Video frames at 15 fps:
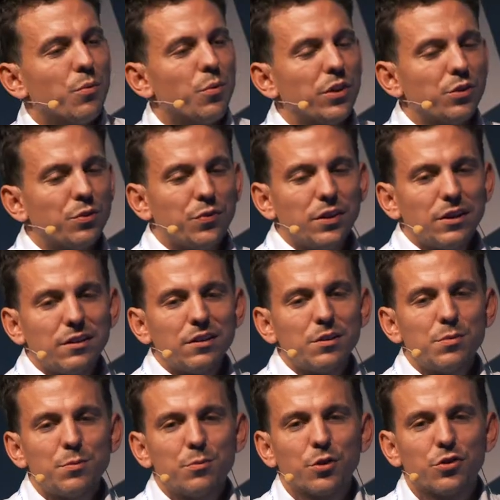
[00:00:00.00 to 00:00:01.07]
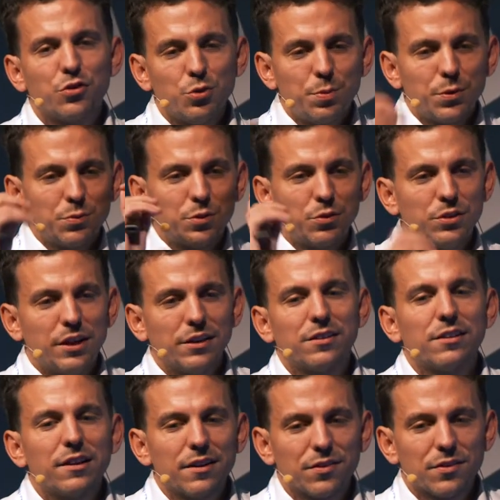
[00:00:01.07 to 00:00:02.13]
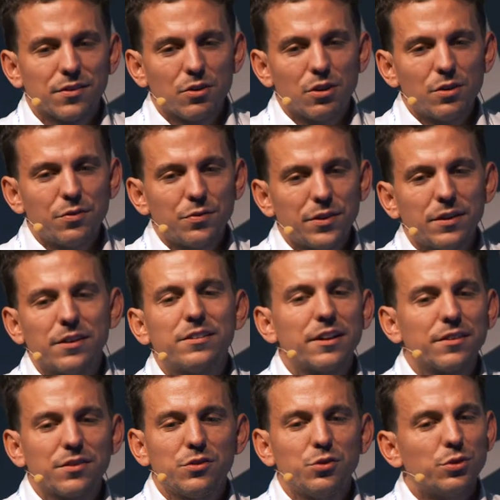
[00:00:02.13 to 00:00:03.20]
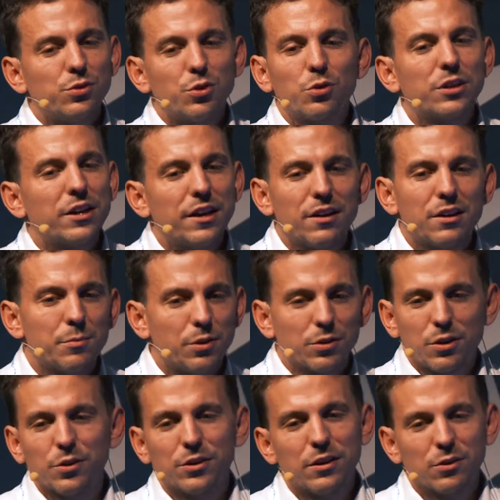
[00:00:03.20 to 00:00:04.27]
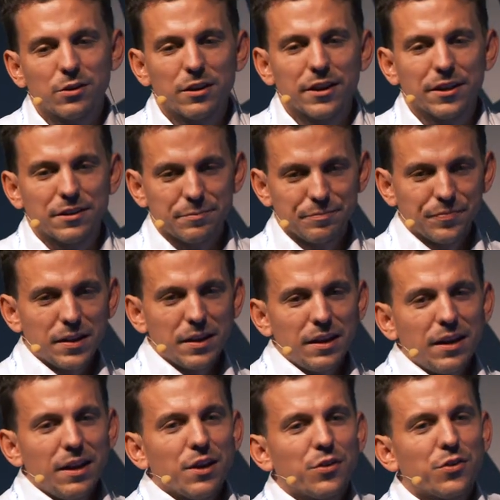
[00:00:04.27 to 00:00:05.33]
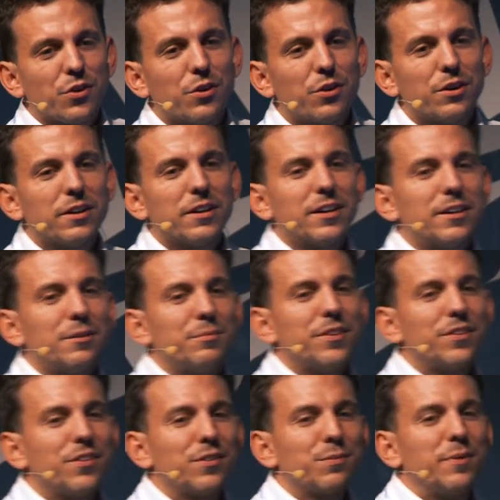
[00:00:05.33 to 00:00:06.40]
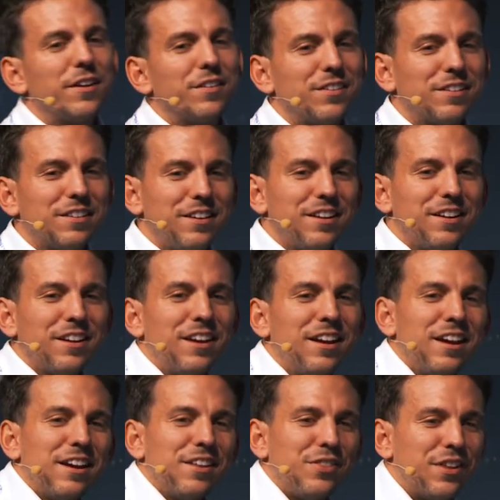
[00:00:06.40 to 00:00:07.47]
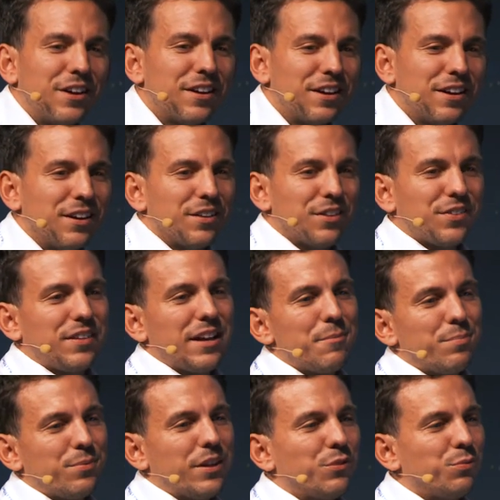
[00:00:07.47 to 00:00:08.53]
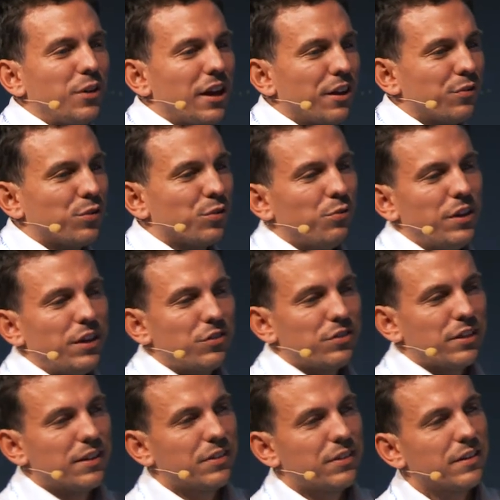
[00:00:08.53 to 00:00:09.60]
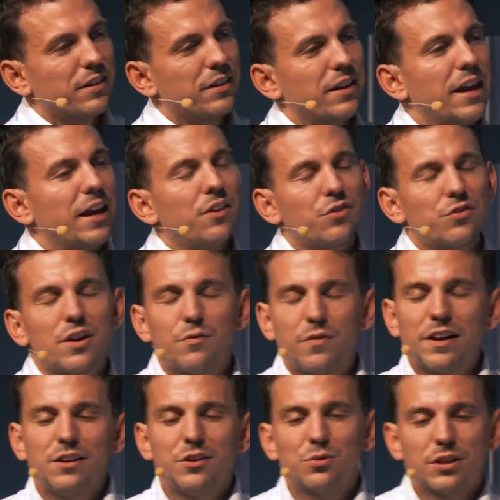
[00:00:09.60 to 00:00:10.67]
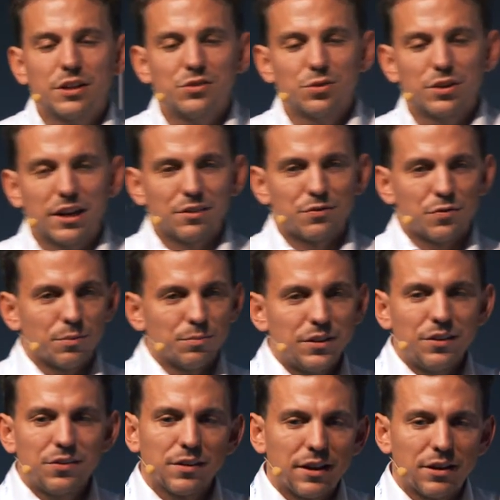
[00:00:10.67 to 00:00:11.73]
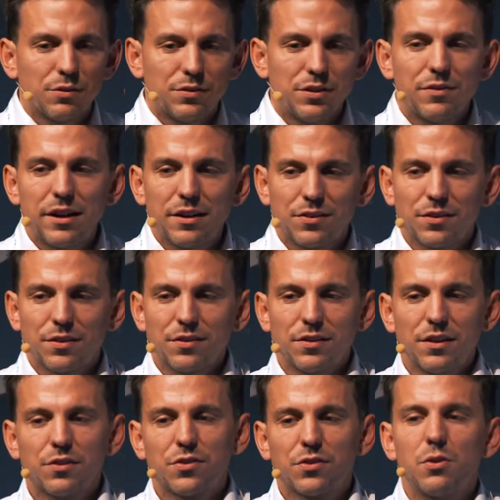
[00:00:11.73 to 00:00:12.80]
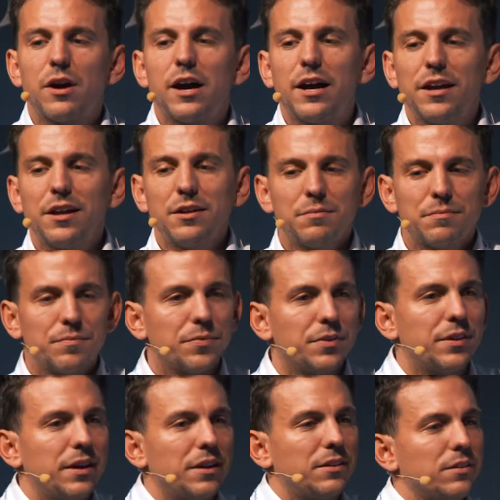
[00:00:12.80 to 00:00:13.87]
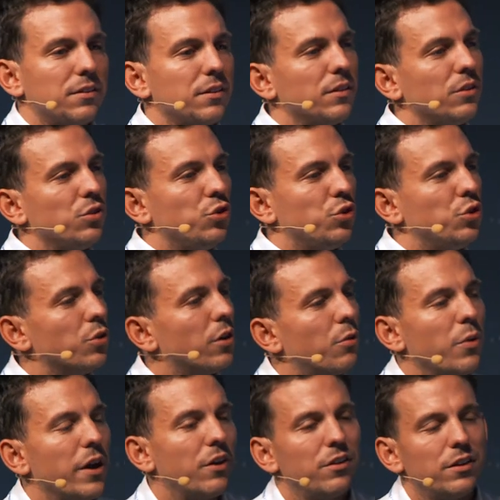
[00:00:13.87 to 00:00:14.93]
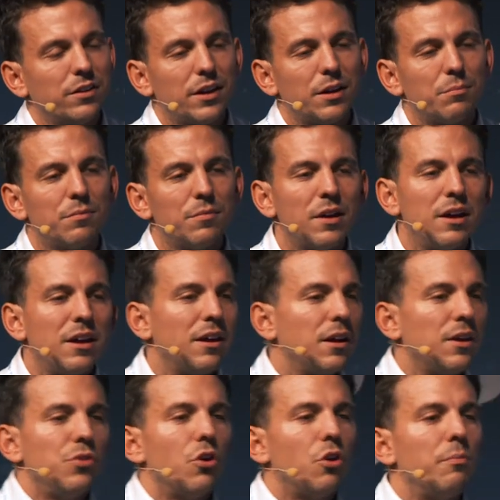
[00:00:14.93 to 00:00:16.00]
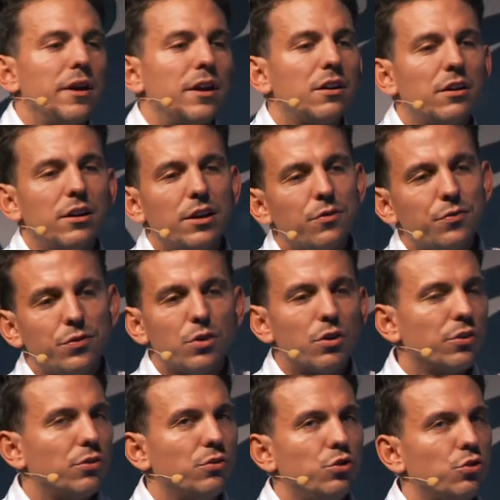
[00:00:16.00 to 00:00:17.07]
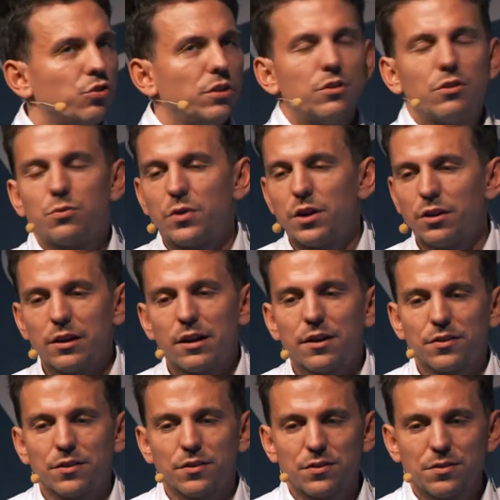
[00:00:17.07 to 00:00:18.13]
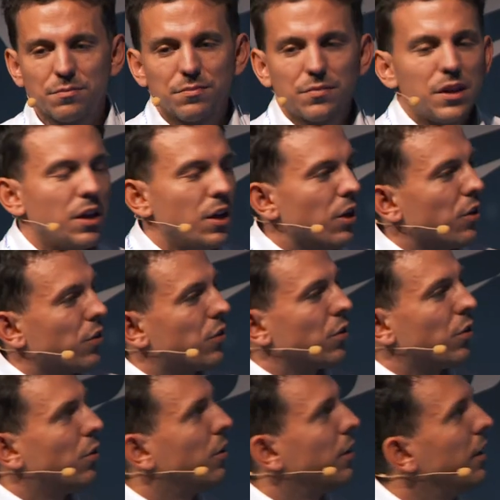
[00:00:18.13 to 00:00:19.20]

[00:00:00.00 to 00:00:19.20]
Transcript: when you feel a little bit more stupid when you take the glasses off, then you don't care about how they look like. So this is basically the step that we have to reach, that the extra value that you get from these kind of devices is so high that you are wearing them no matter if you're usually not wearing glasses. So,